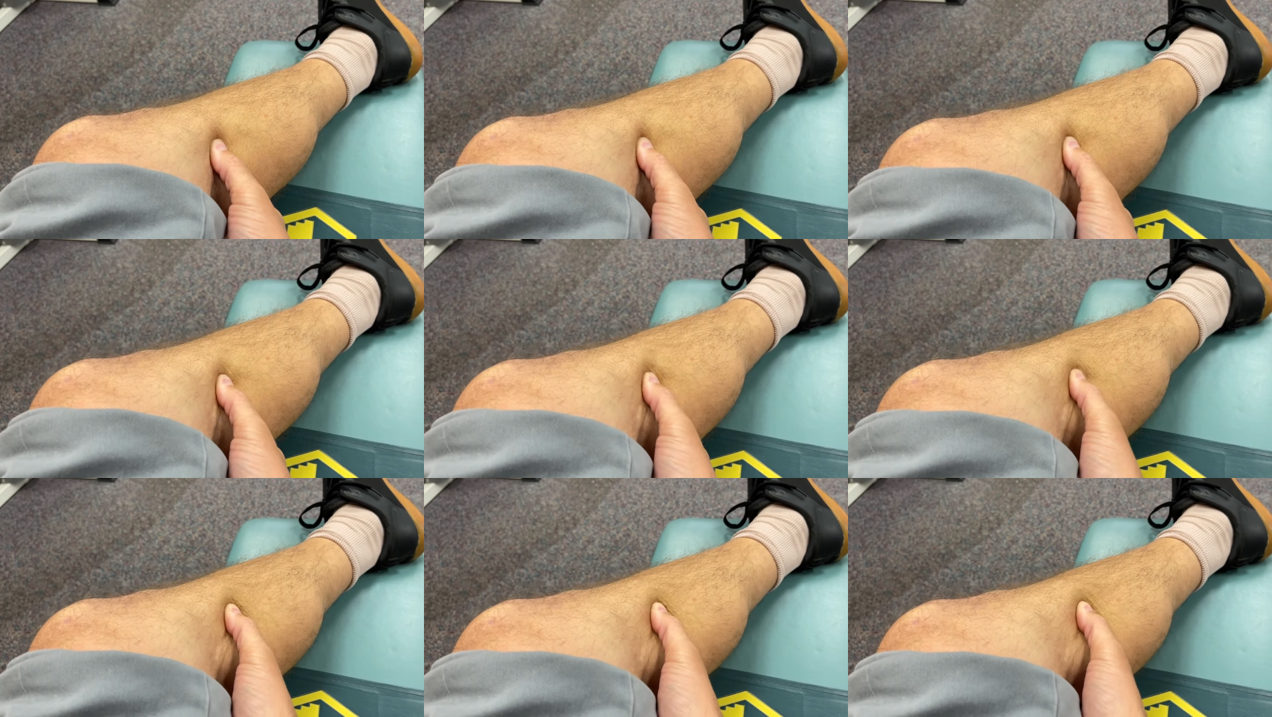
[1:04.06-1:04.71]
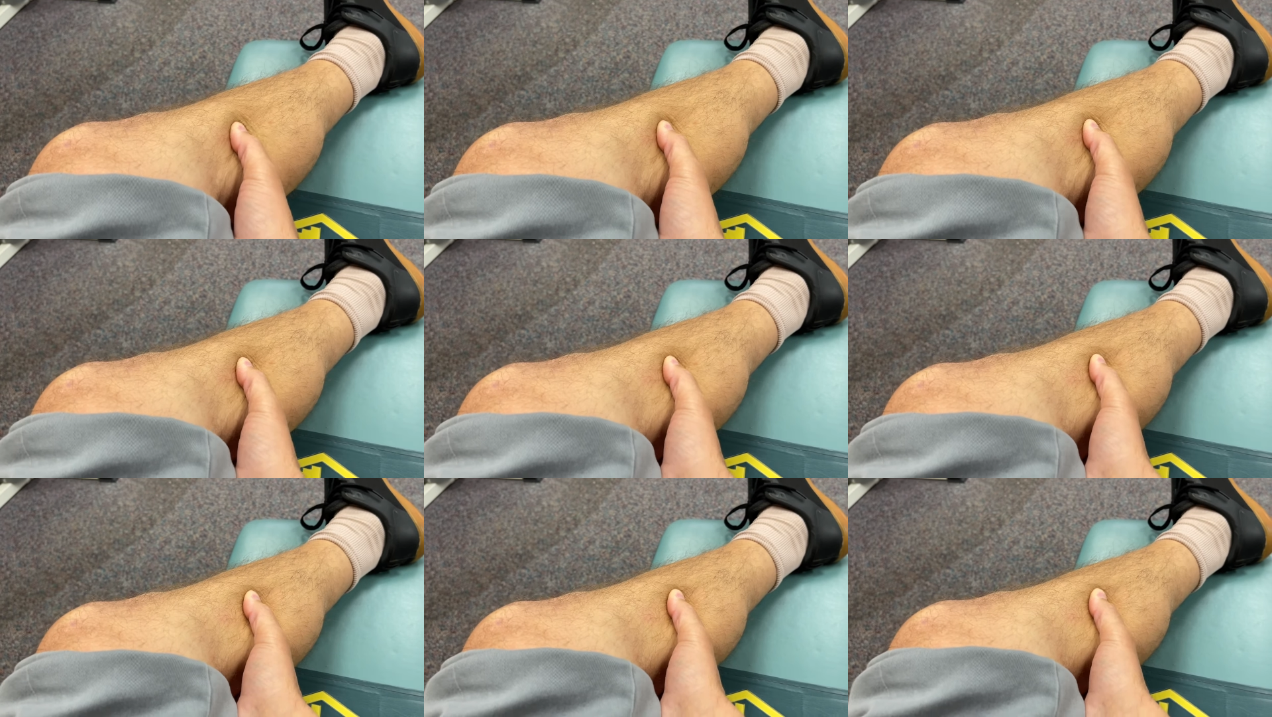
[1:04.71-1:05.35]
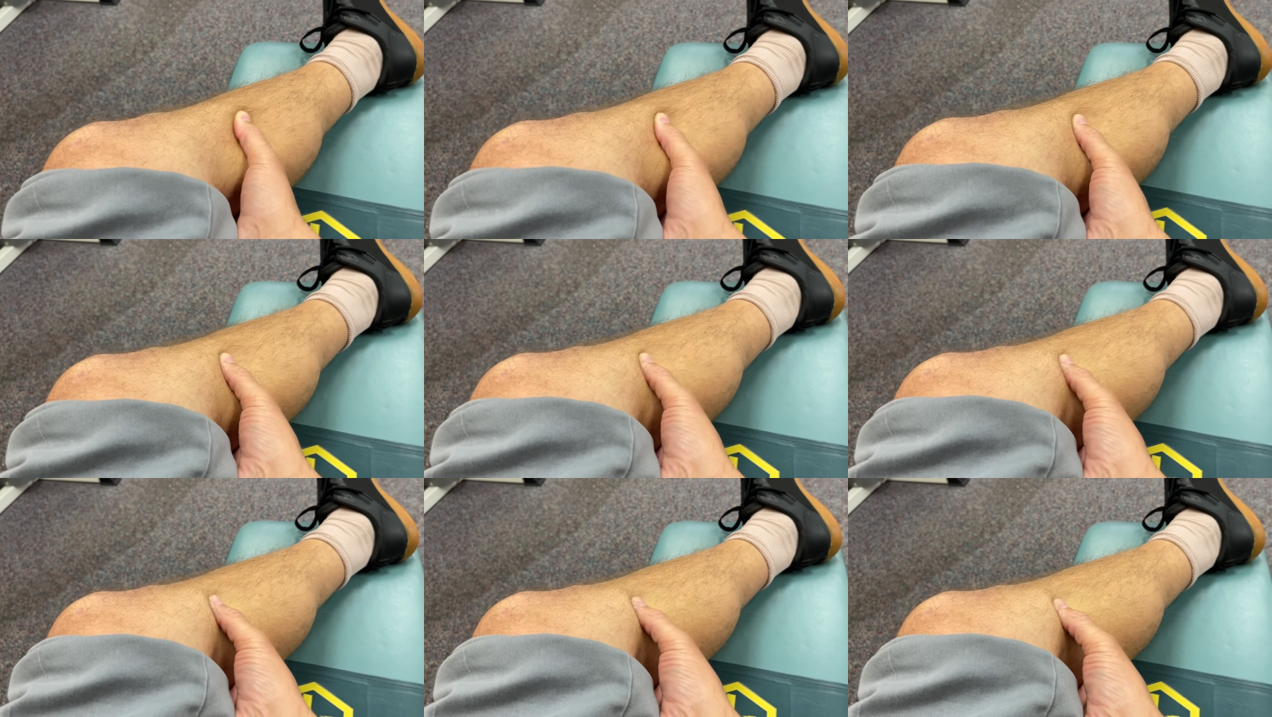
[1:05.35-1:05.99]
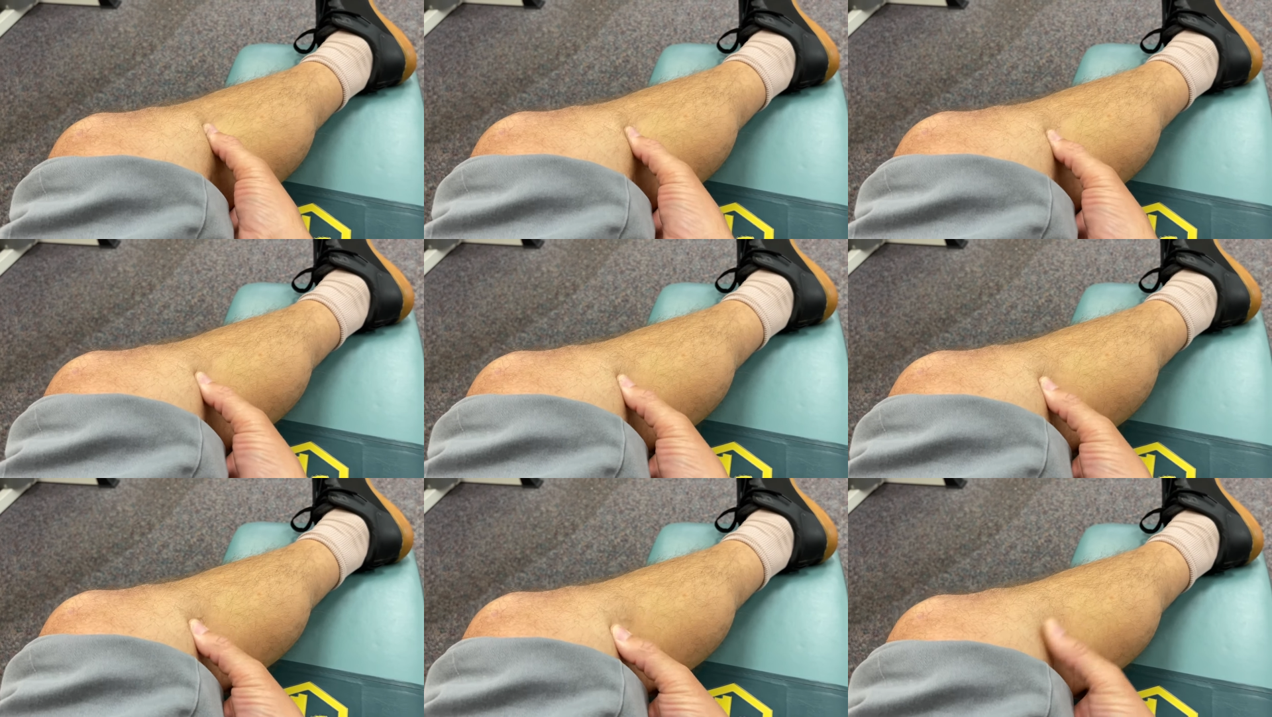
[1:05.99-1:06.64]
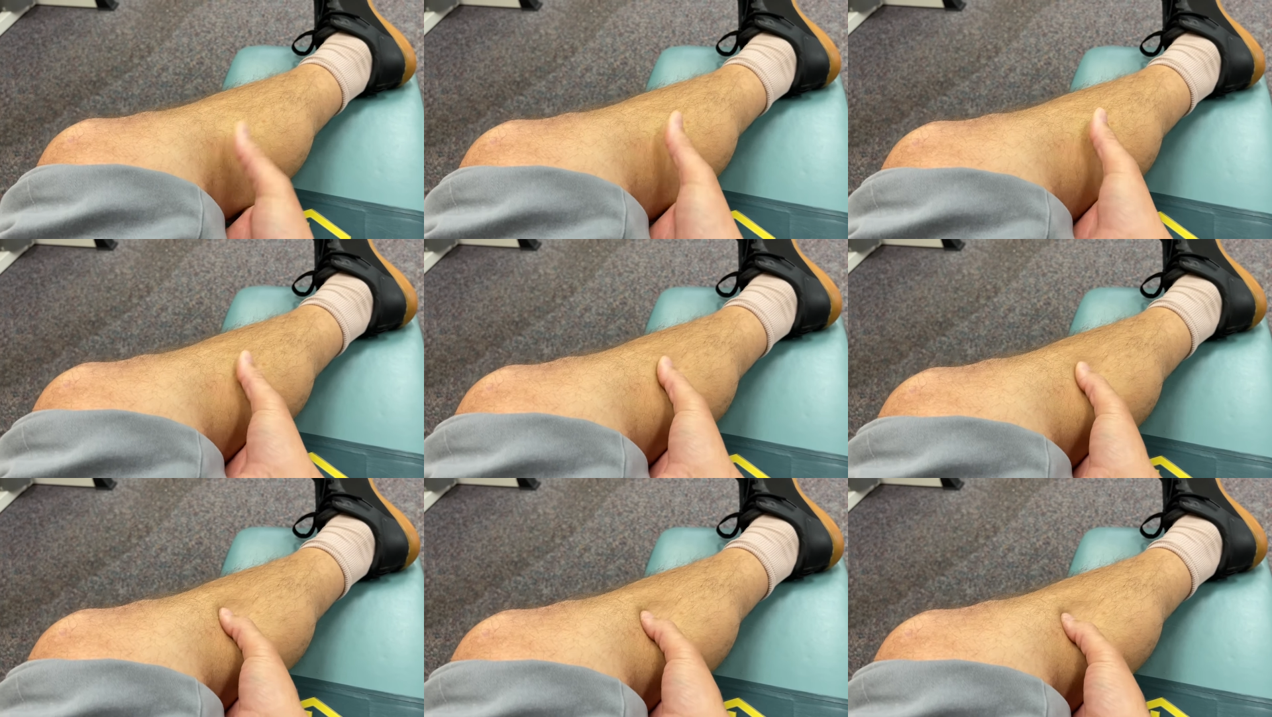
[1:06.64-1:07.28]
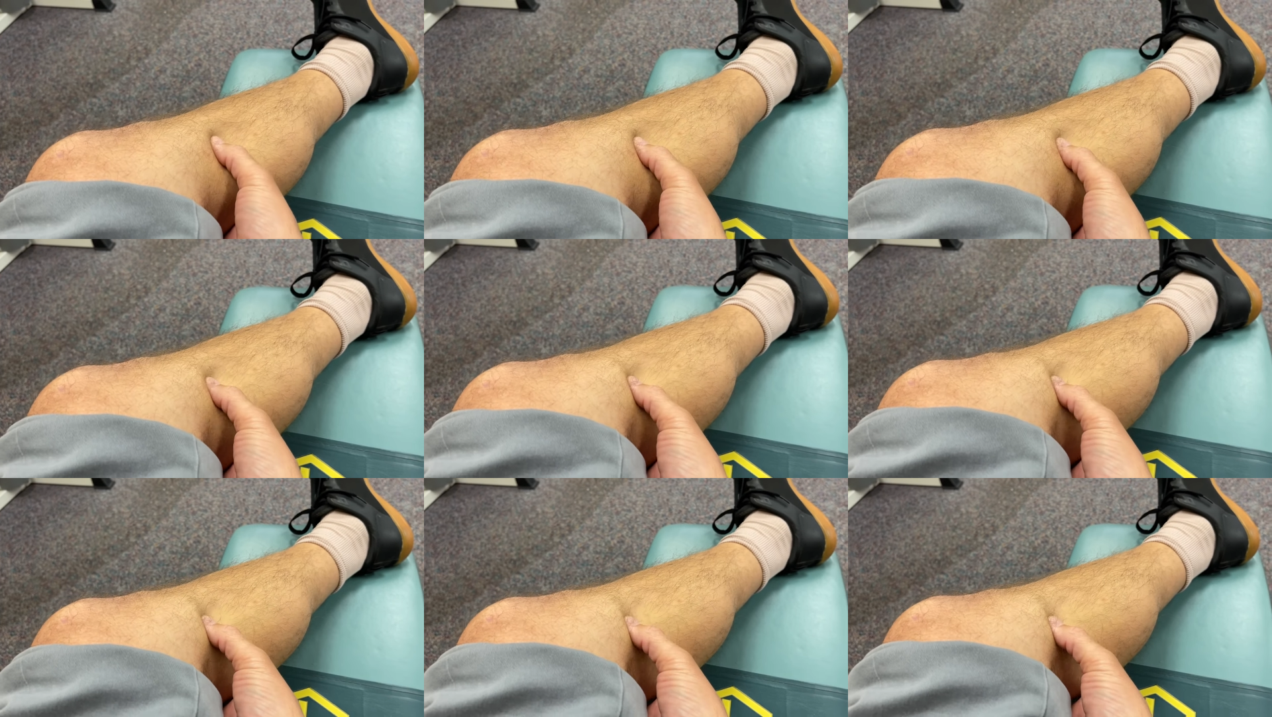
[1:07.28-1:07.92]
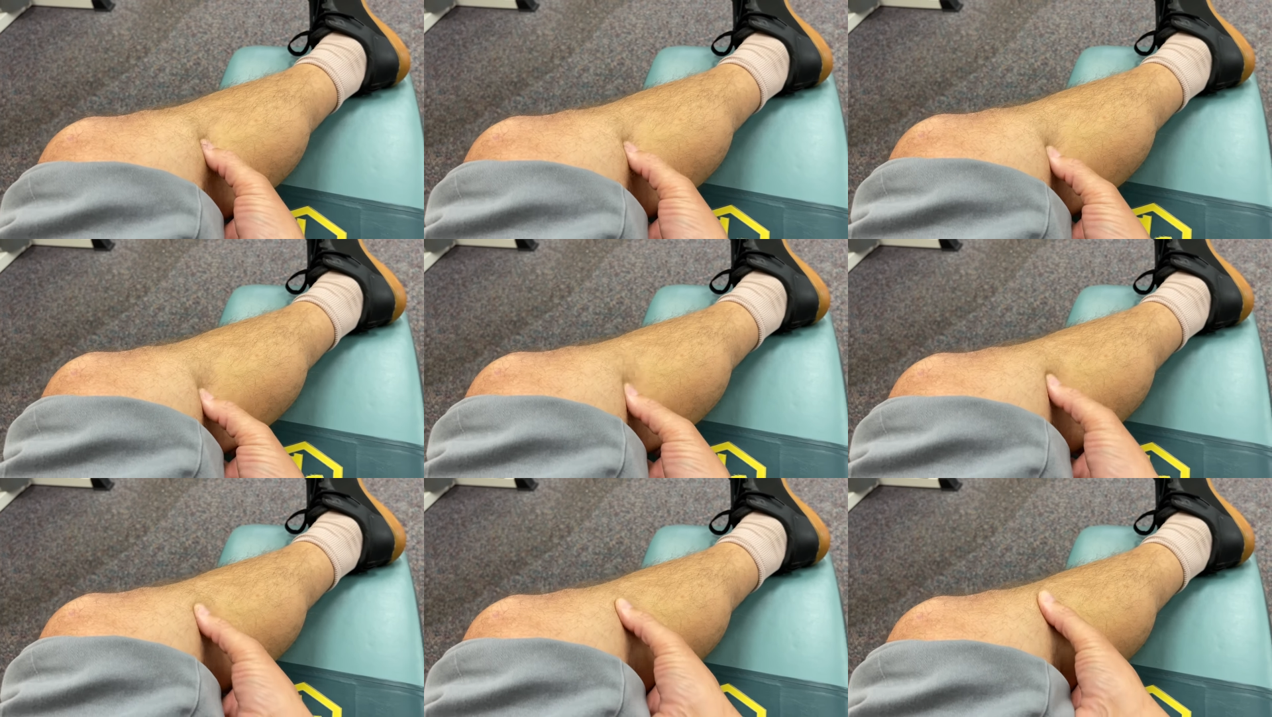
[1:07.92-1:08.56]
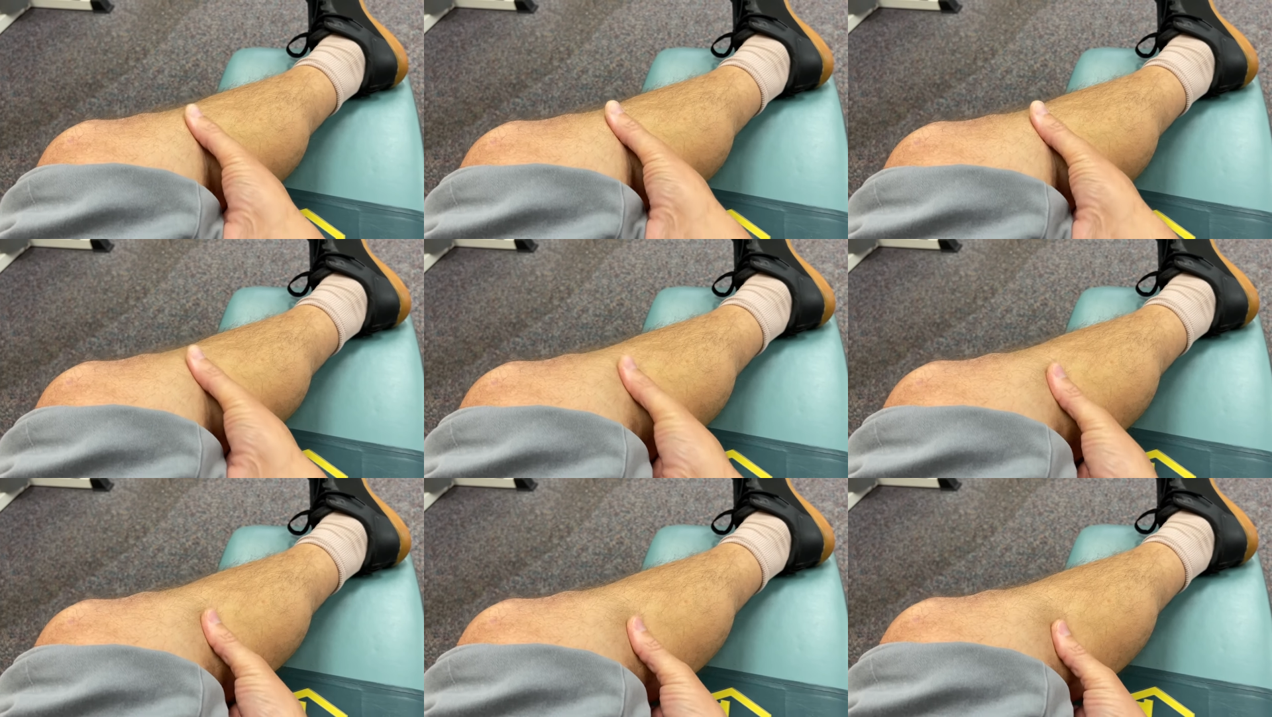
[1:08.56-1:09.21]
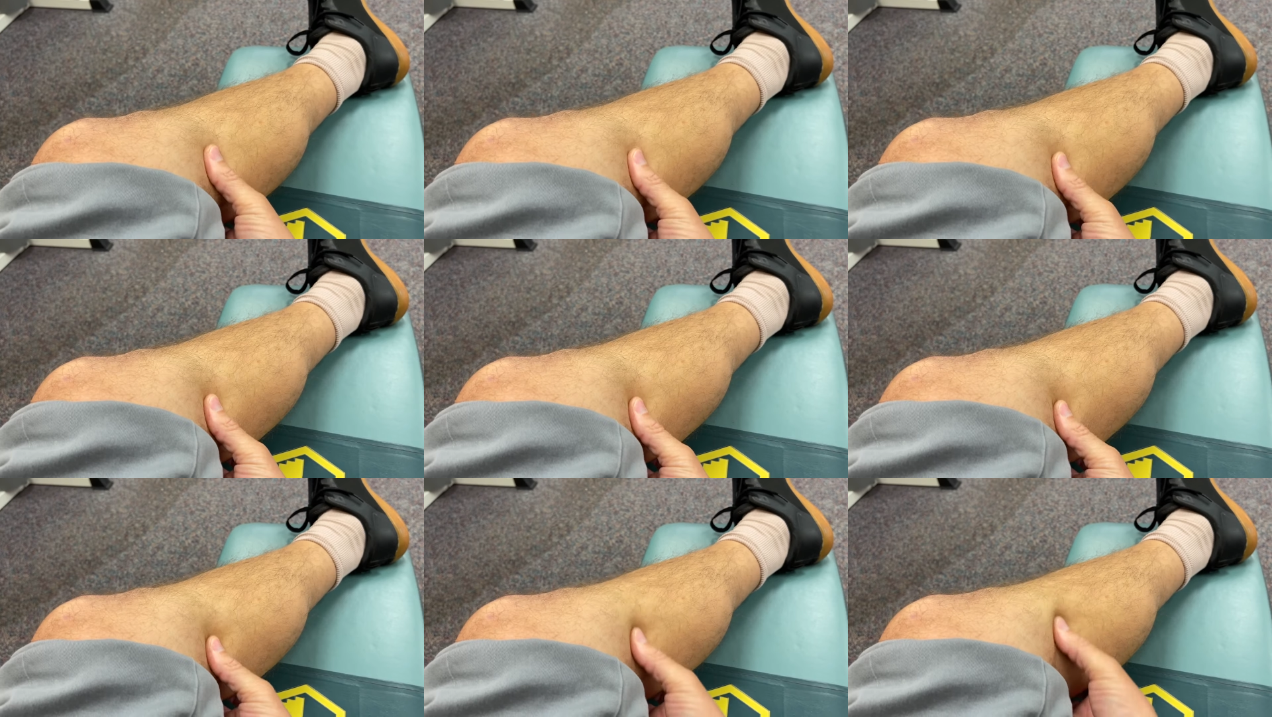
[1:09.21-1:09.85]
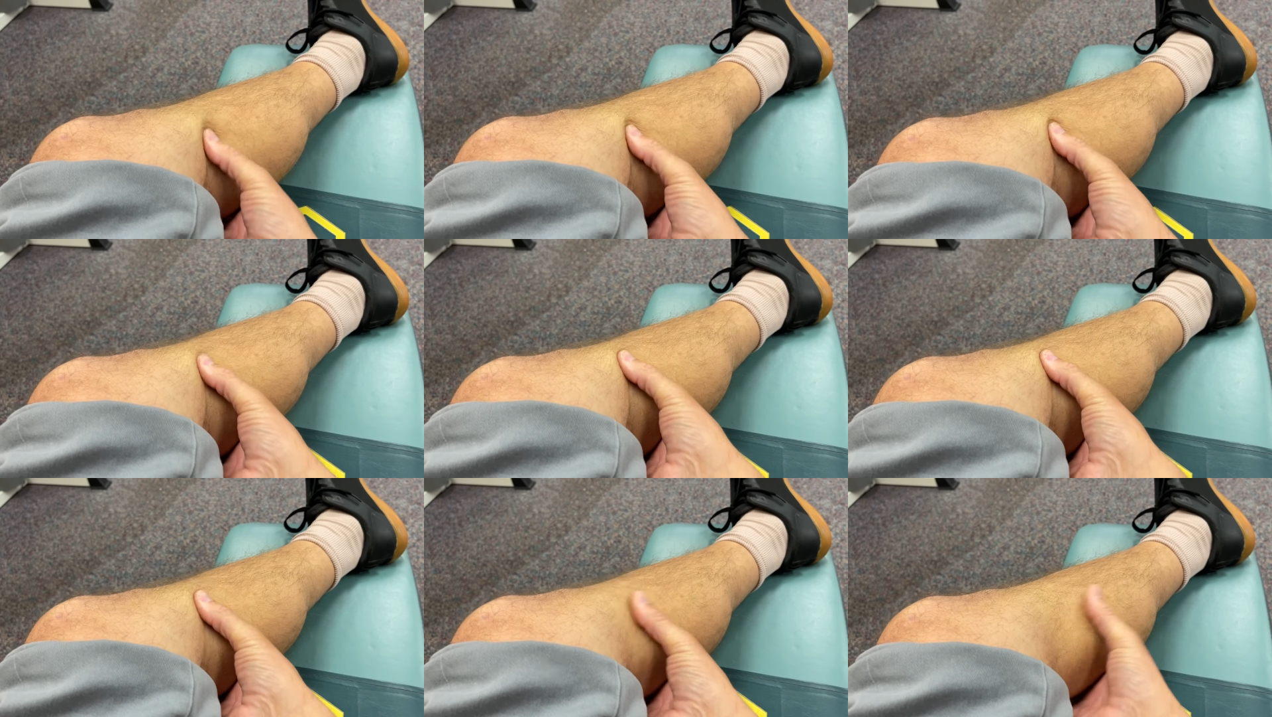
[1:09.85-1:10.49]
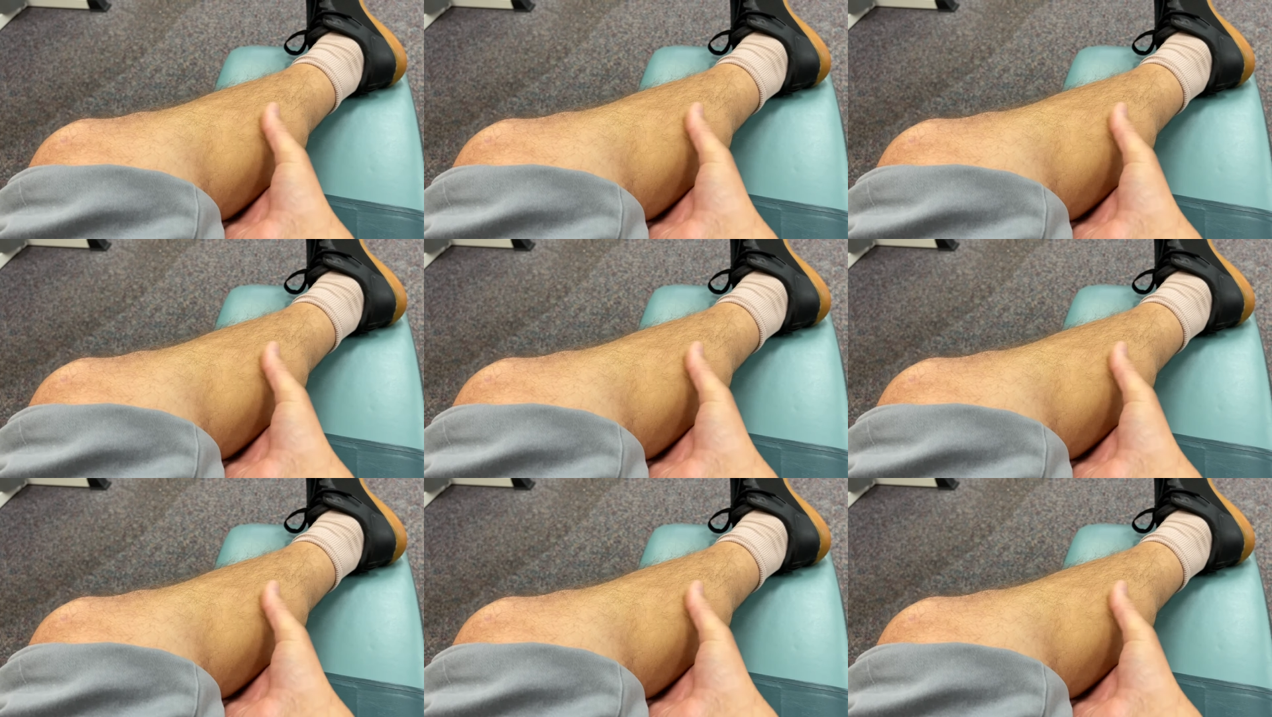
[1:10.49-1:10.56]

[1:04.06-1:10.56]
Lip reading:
Nobody's mouth can be seen.